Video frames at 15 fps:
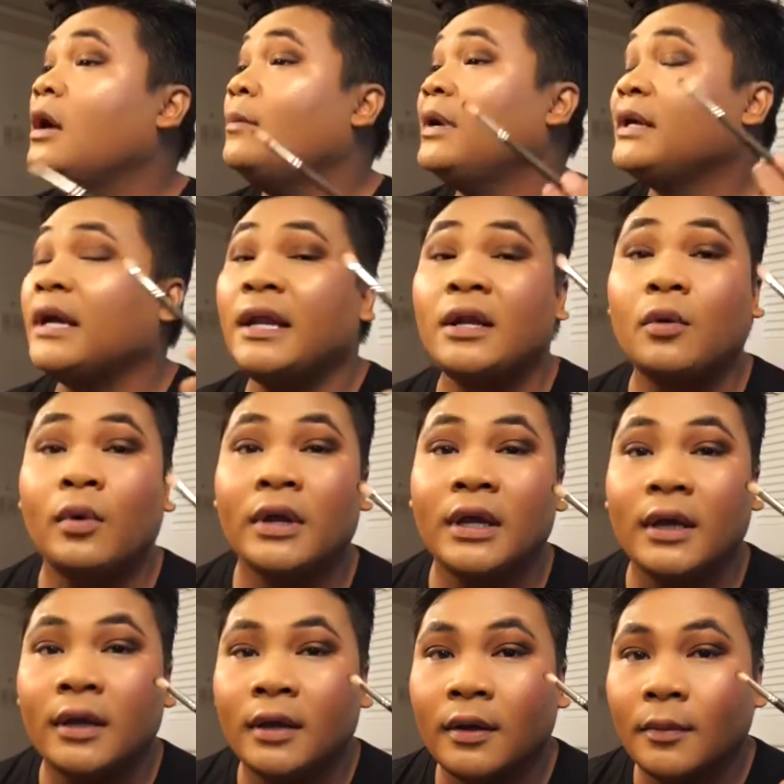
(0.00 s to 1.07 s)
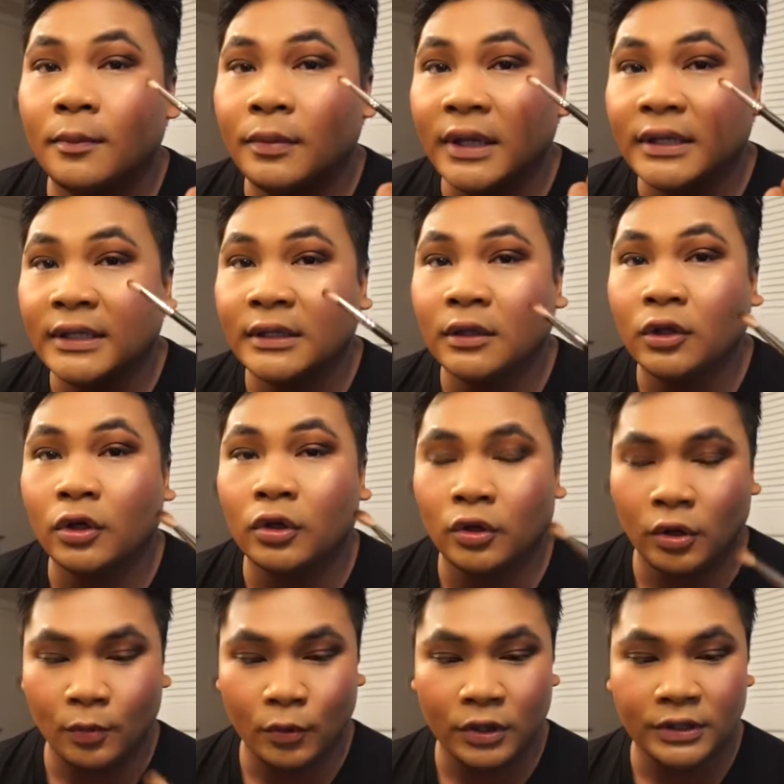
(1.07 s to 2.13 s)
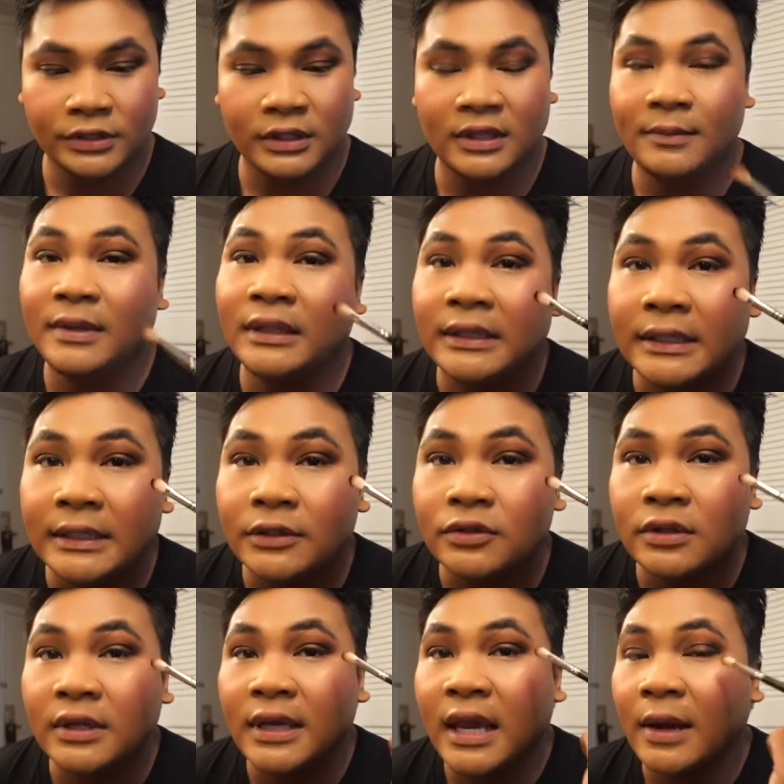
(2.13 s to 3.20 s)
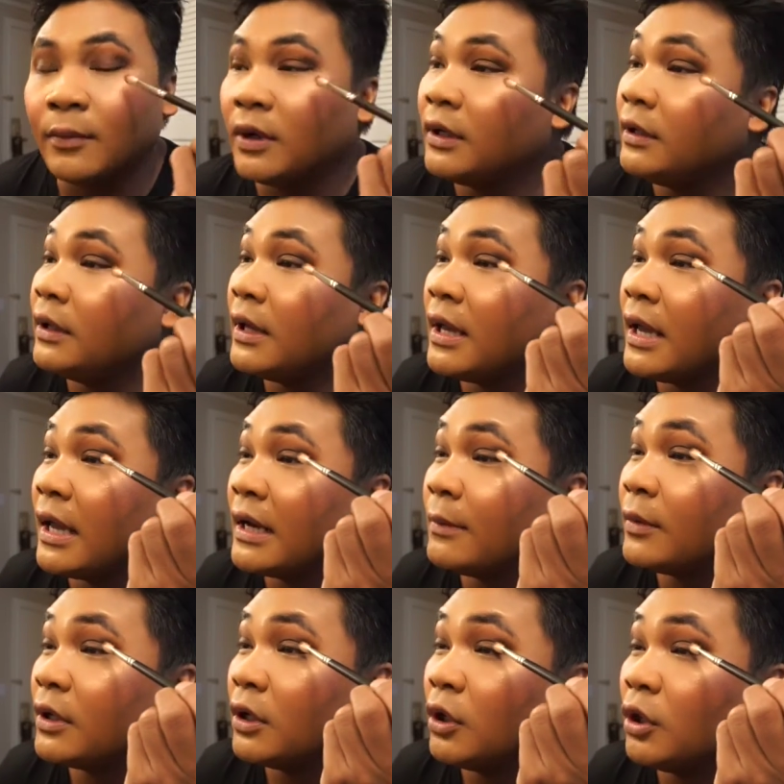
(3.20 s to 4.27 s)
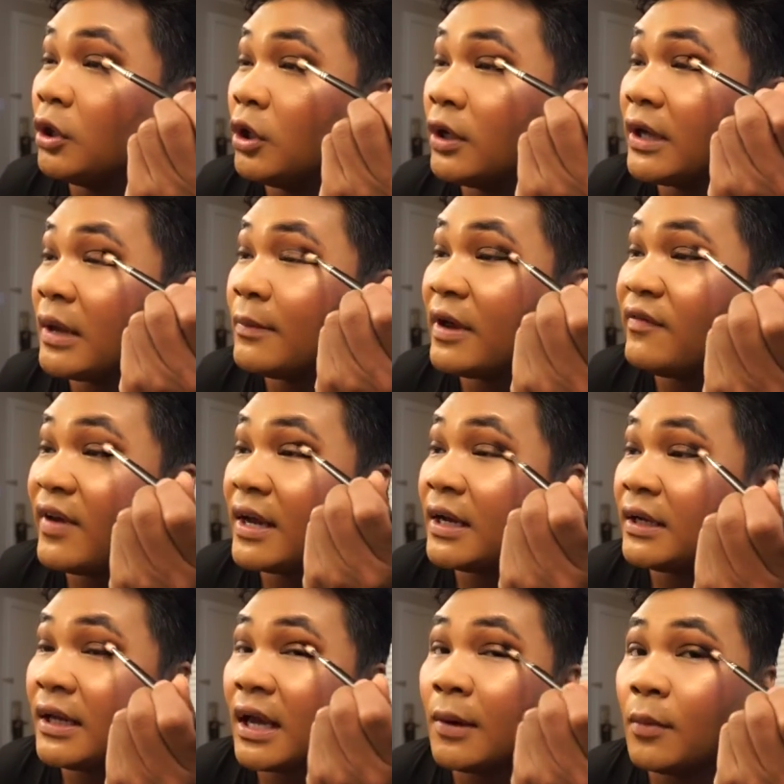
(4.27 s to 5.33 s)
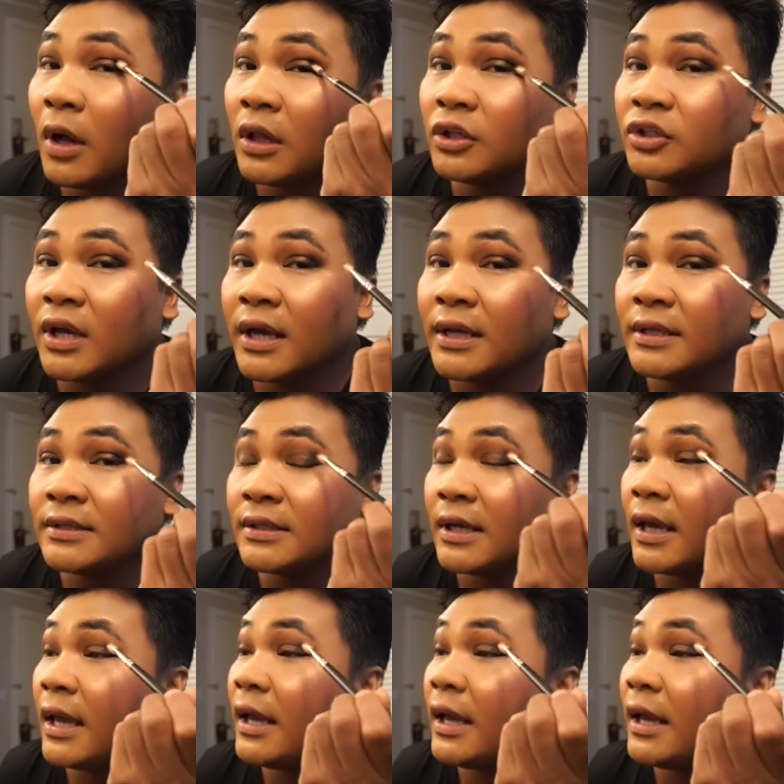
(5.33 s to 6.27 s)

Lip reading: but I kind of want to blend in the look a little more. So let me lean into the camera, and I'm going to look at my vanity, I apologize.